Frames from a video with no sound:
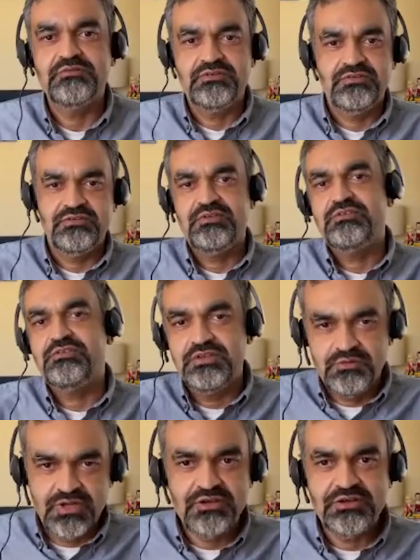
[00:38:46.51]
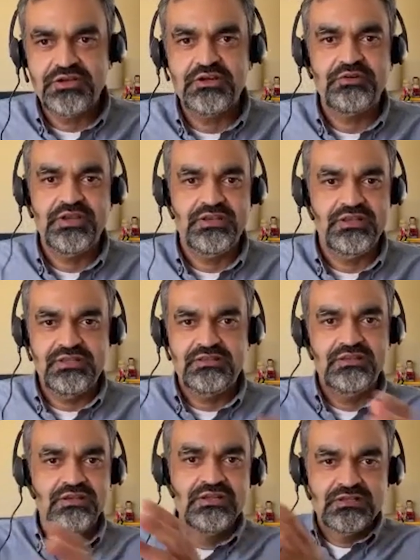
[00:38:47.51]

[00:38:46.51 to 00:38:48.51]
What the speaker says: Which is essentially they were not going to integrate and let